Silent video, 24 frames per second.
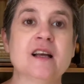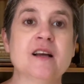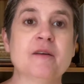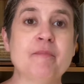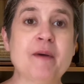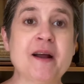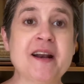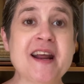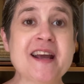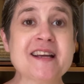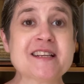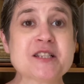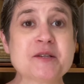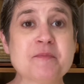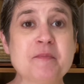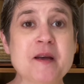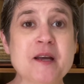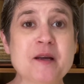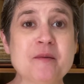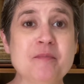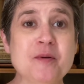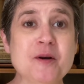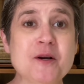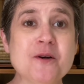My next
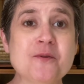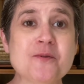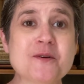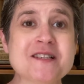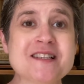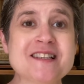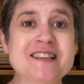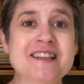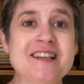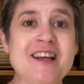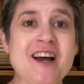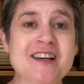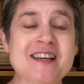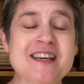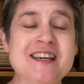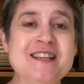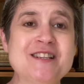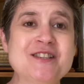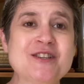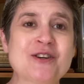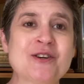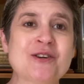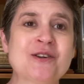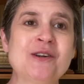big book was Lucky
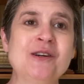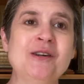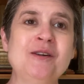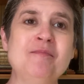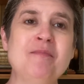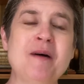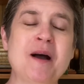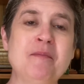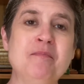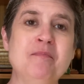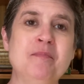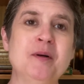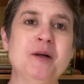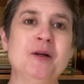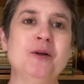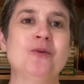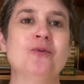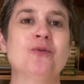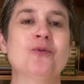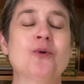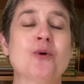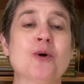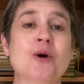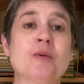Turtle by Bill
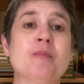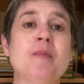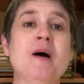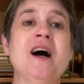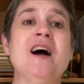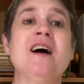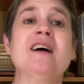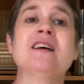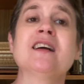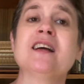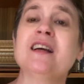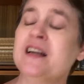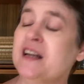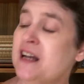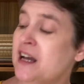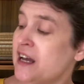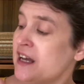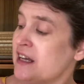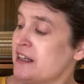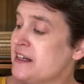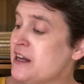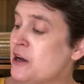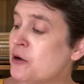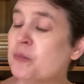Rohrbach.
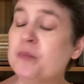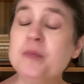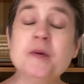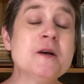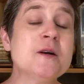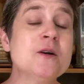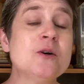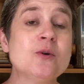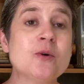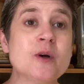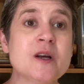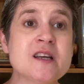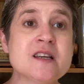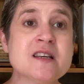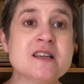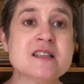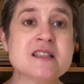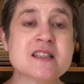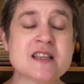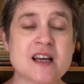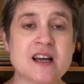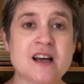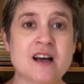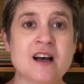Now, Bill
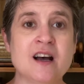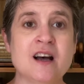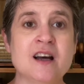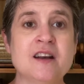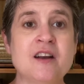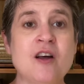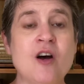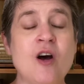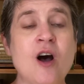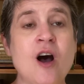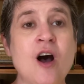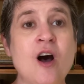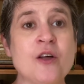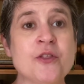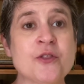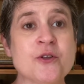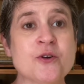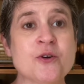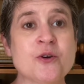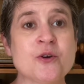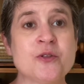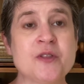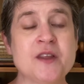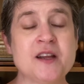is an
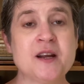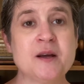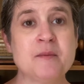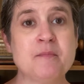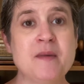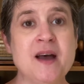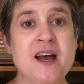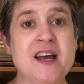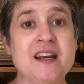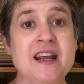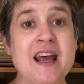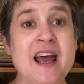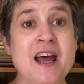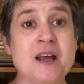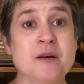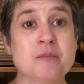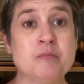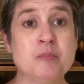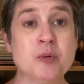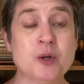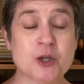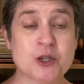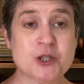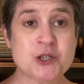author that I met at
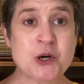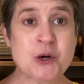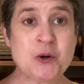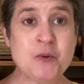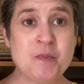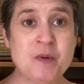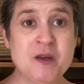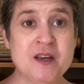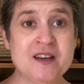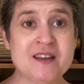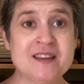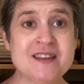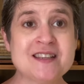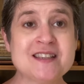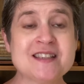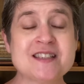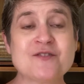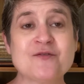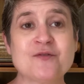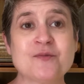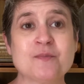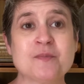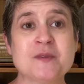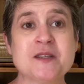Booktopia
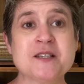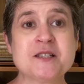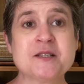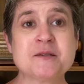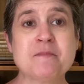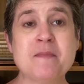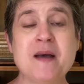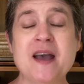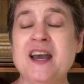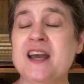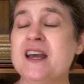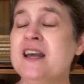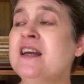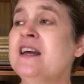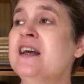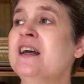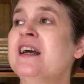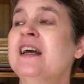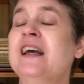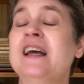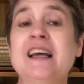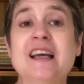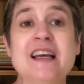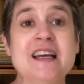this, this May.
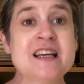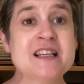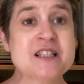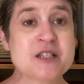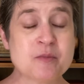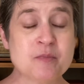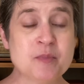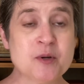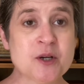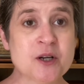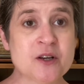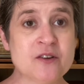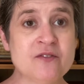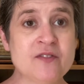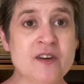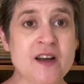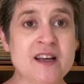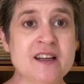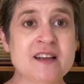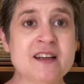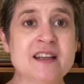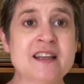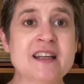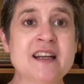It's a book
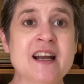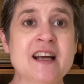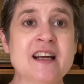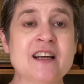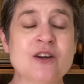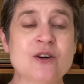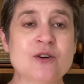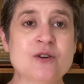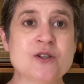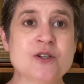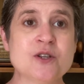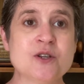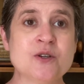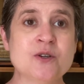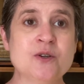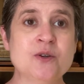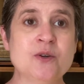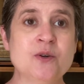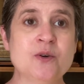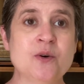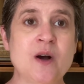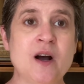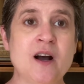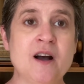event that I go
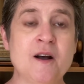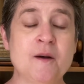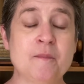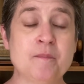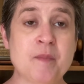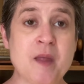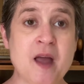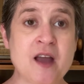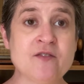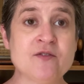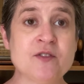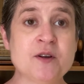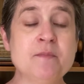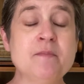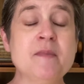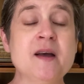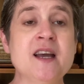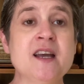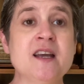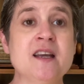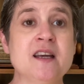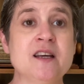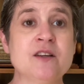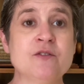to um, every
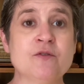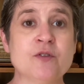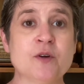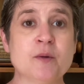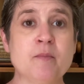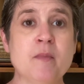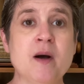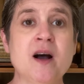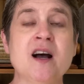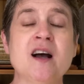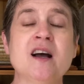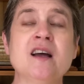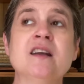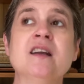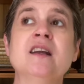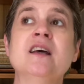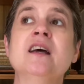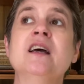May in Vermont,